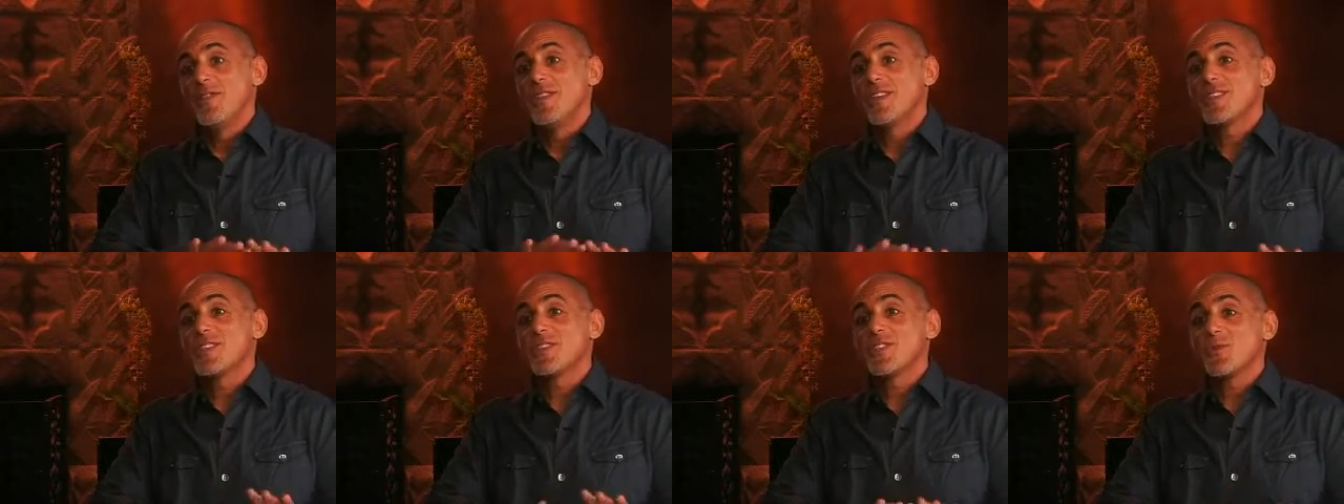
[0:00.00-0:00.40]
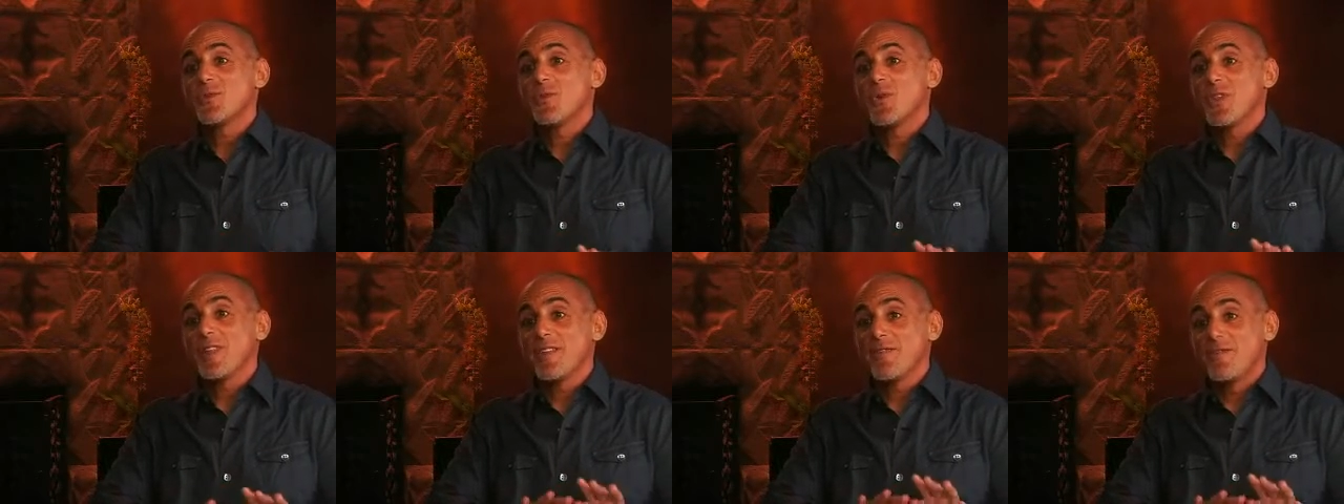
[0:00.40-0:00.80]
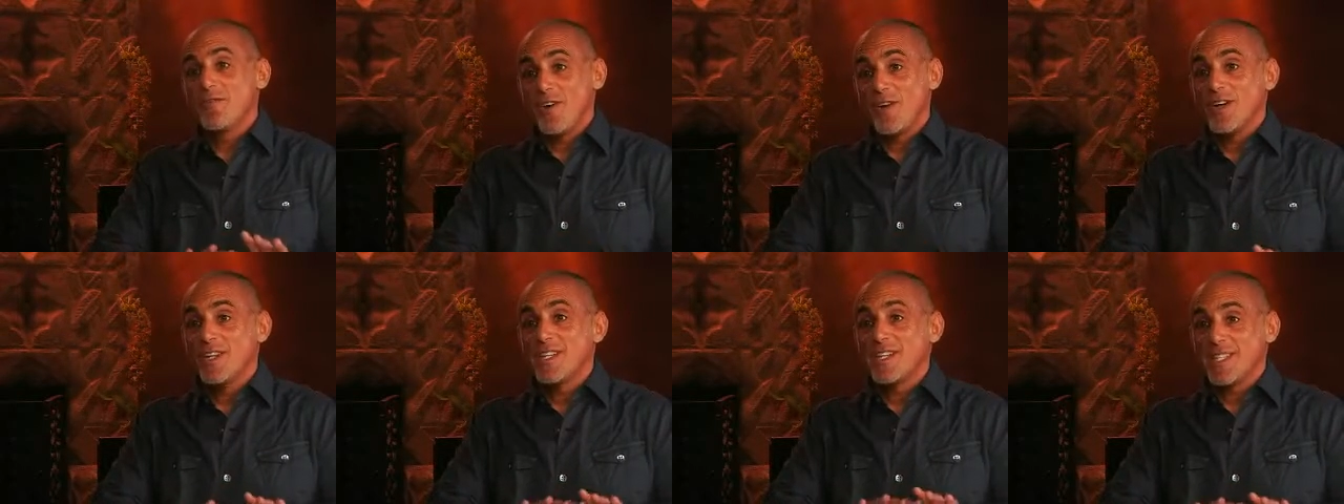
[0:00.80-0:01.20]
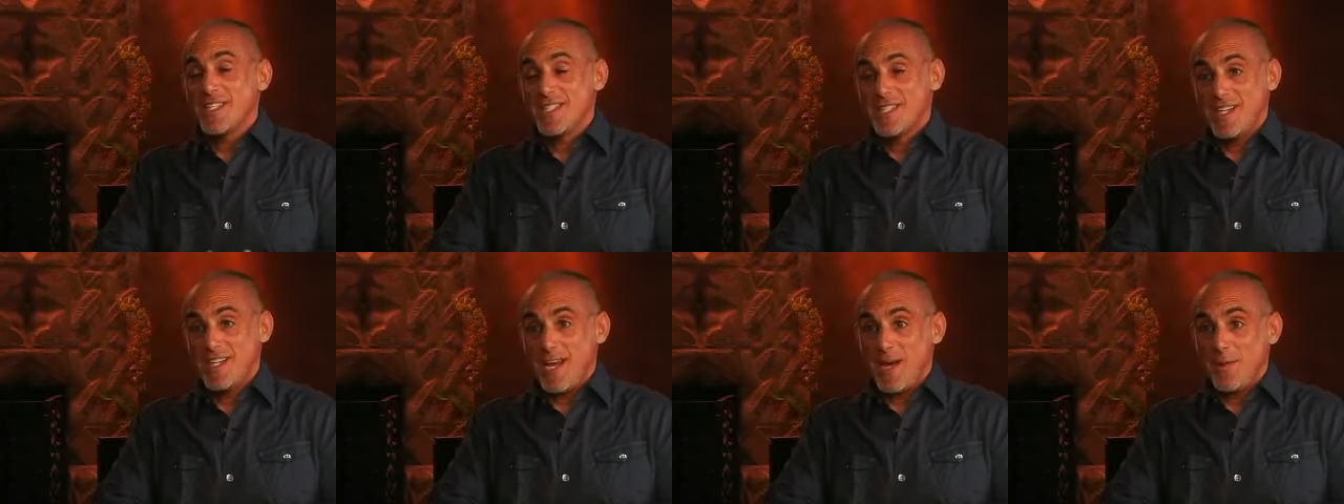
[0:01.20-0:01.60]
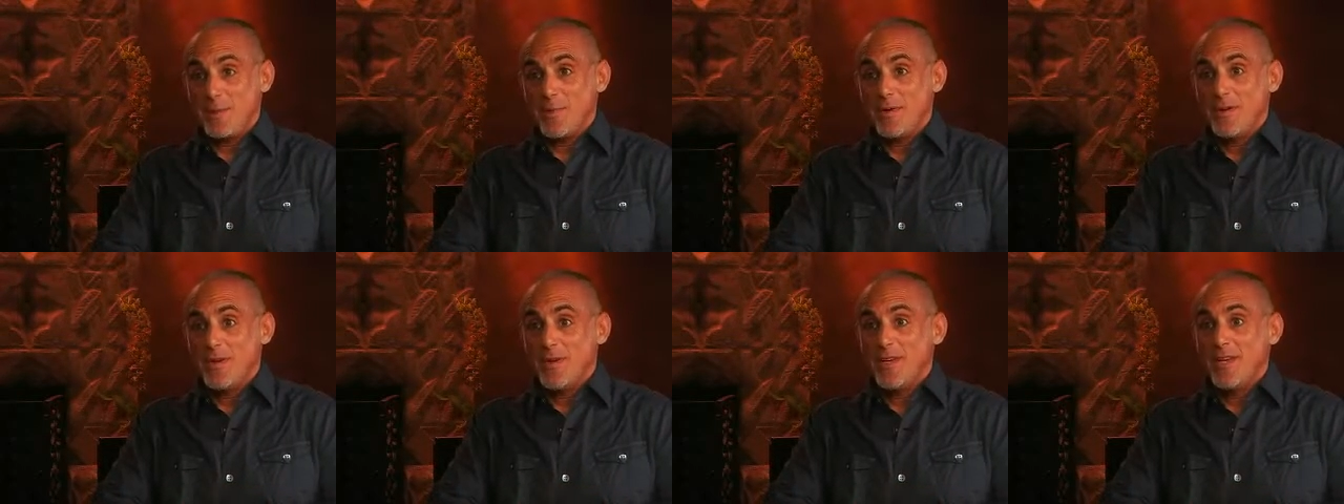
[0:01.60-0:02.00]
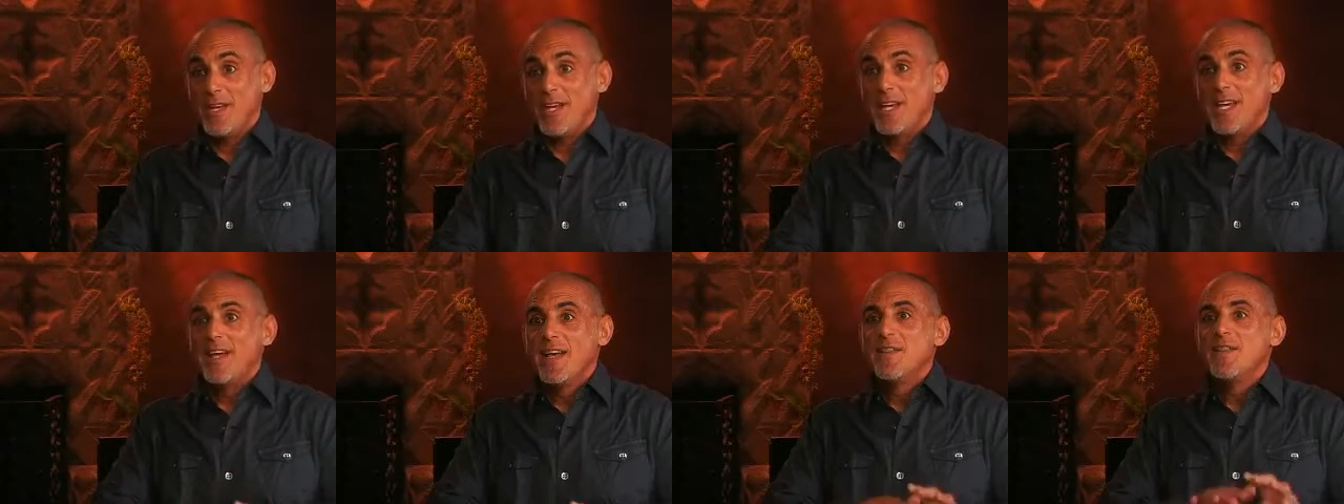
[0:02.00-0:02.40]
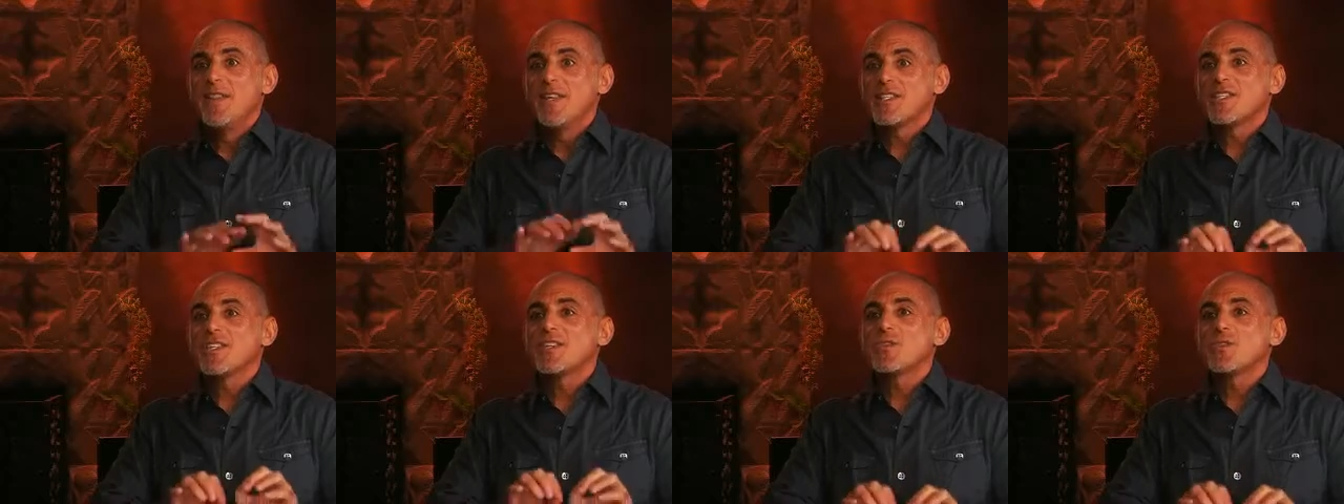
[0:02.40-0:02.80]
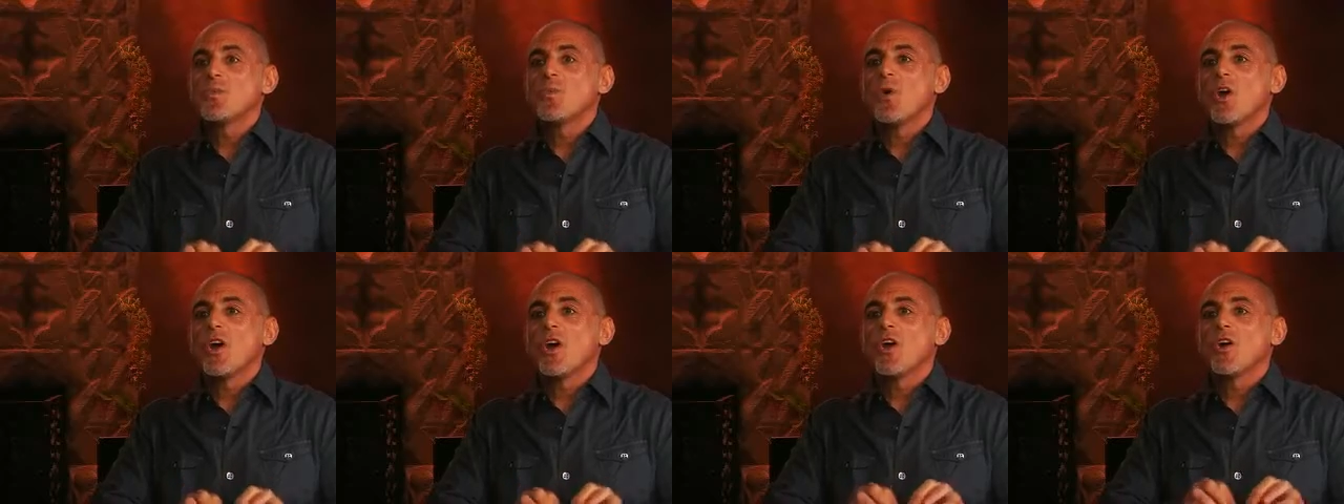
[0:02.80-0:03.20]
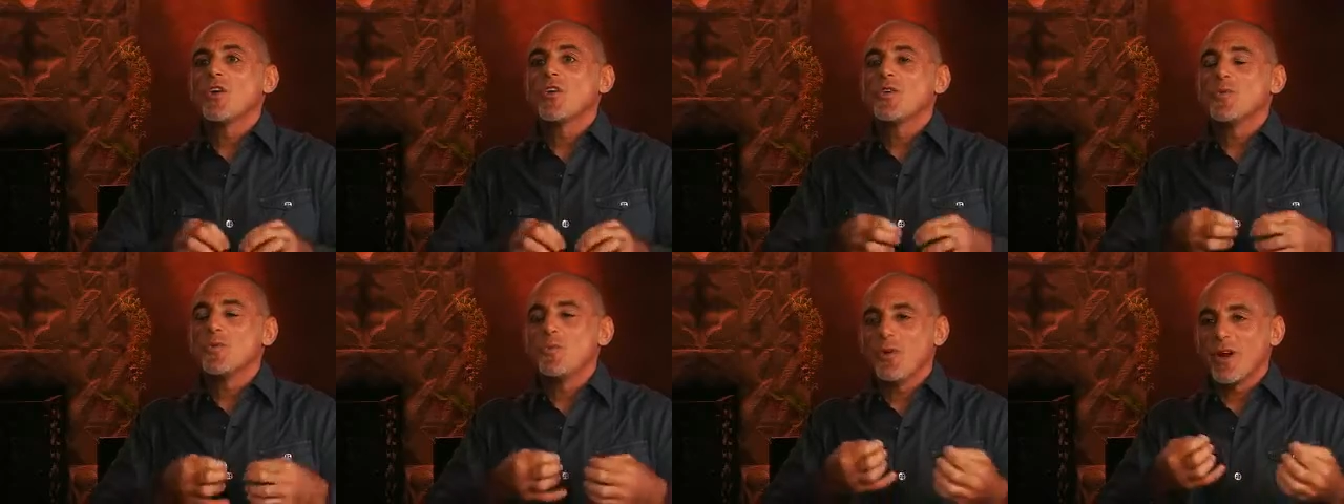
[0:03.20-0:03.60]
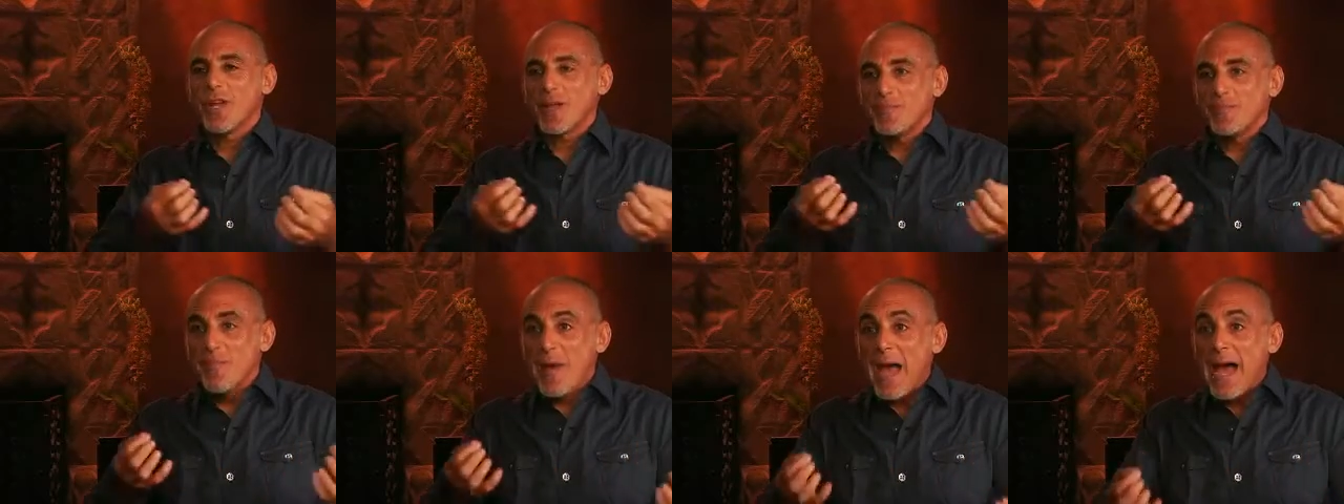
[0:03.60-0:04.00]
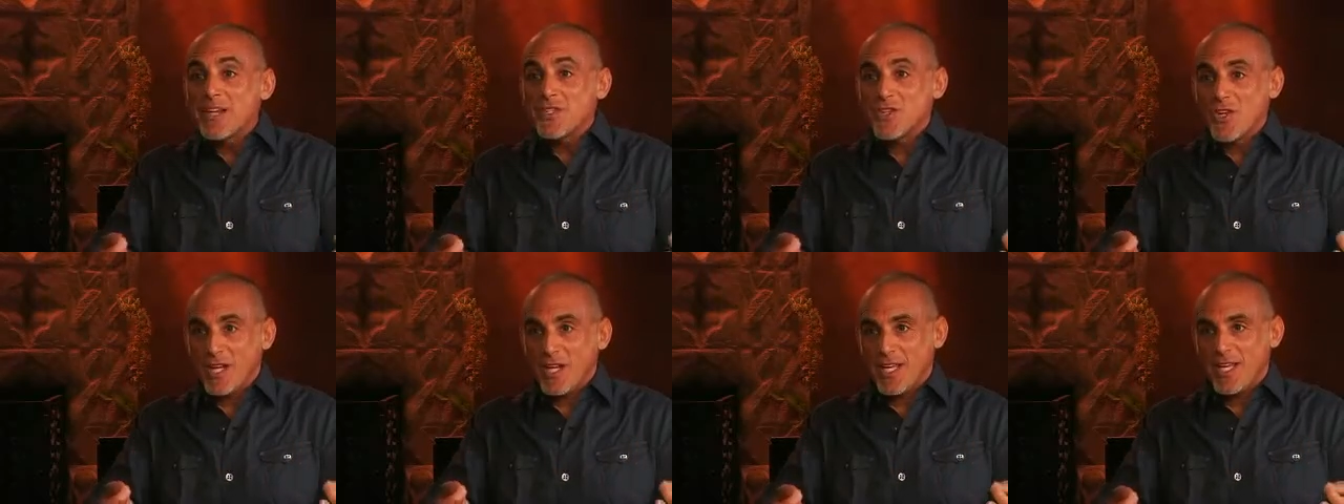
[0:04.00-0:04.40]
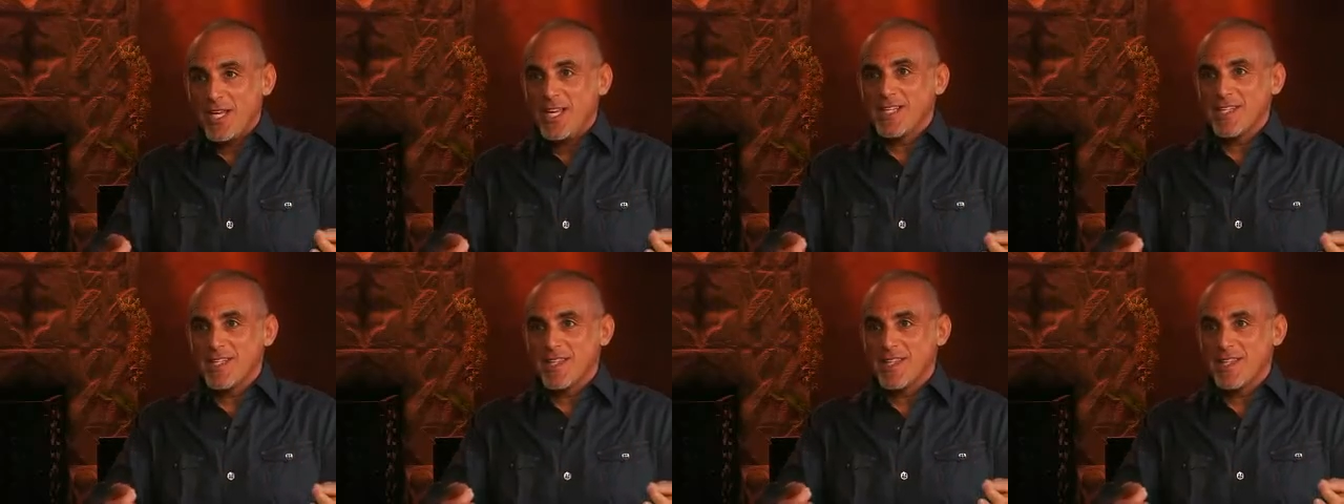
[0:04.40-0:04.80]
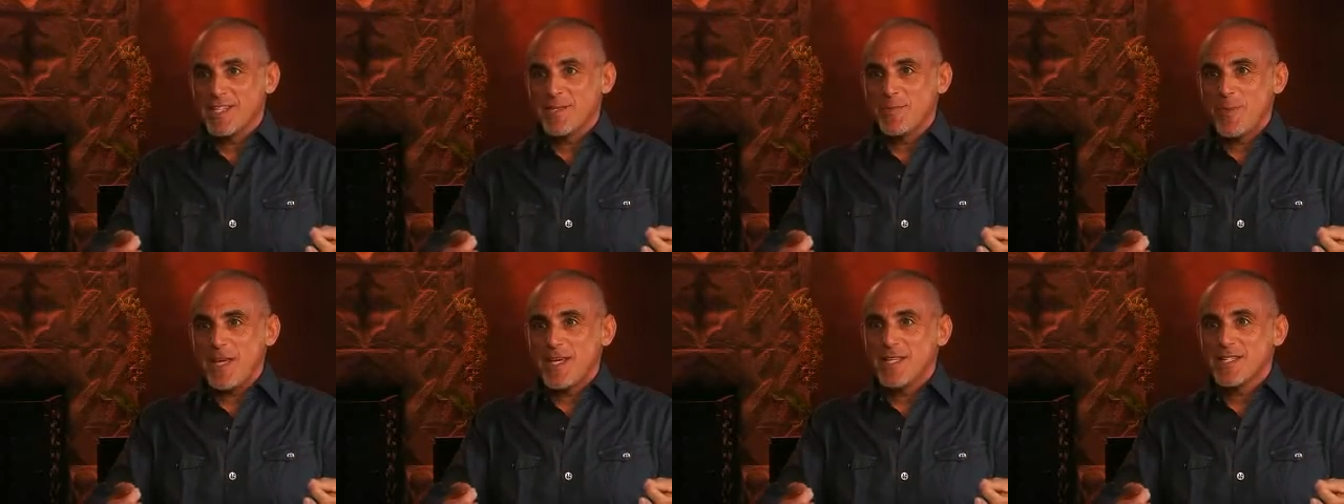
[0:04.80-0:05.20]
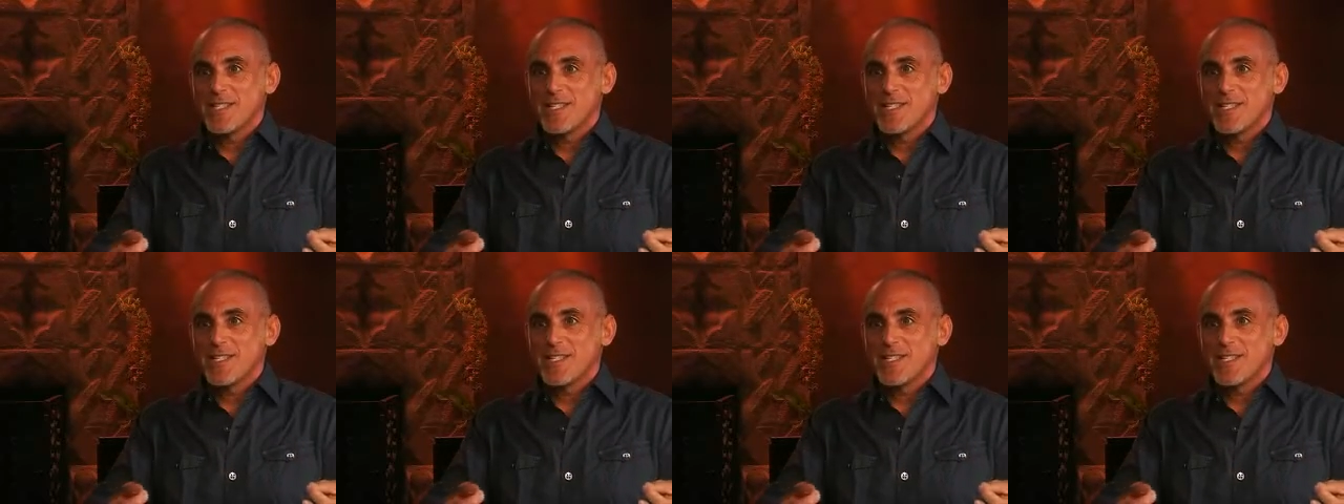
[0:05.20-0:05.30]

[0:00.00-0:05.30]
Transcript: This is a really fun step. This is where you bring magic into the space.